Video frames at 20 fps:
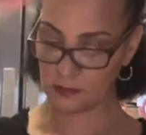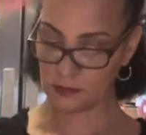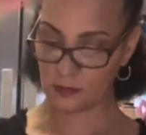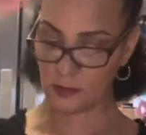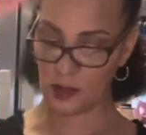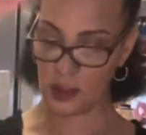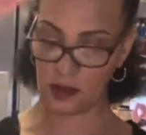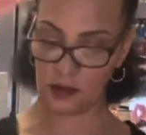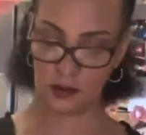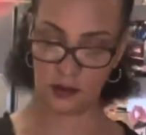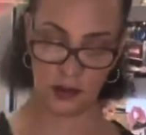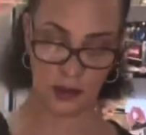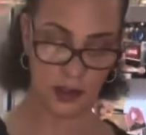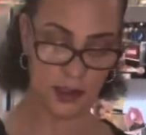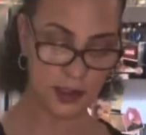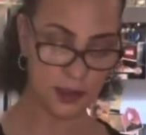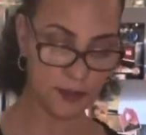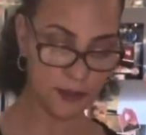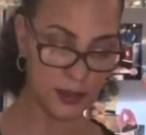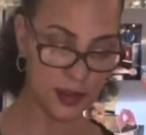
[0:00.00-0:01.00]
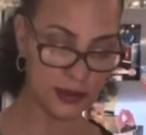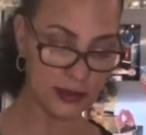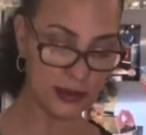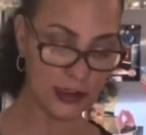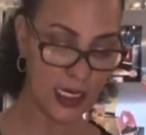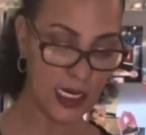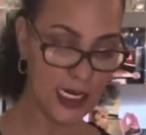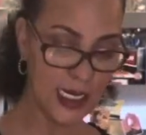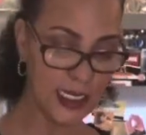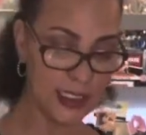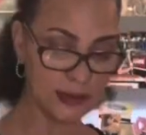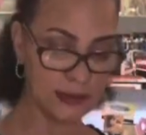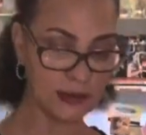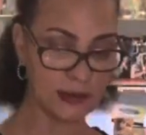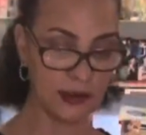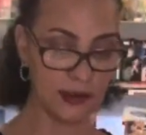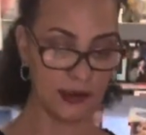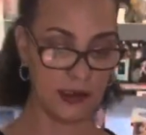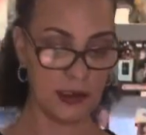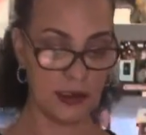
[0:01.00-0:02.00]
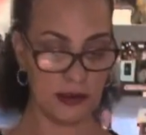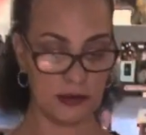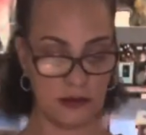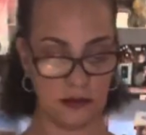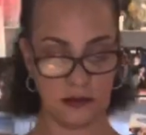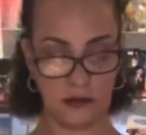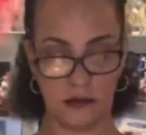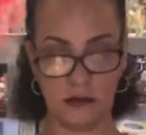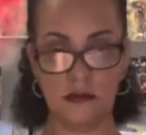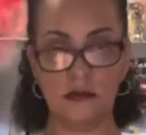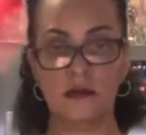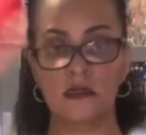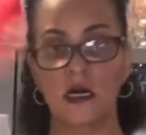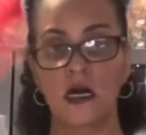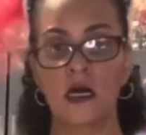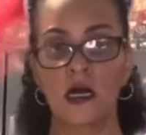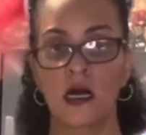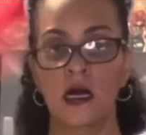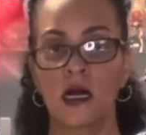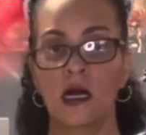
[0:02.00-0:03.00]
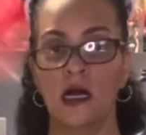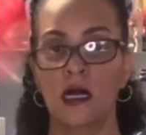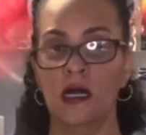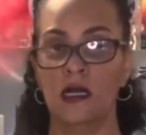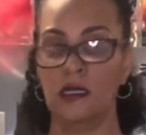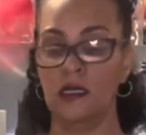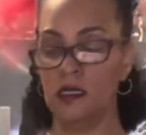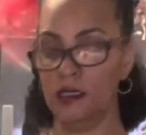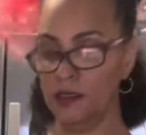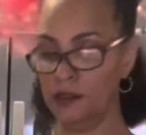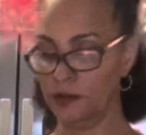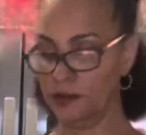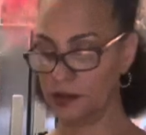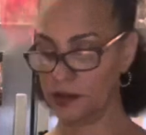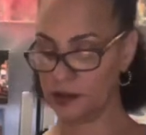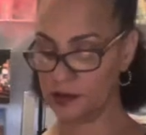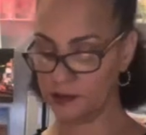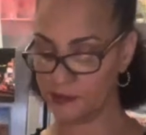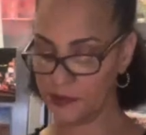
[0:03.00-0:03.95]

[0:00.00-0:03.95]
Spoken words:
Make sure I get my sides good. And then you just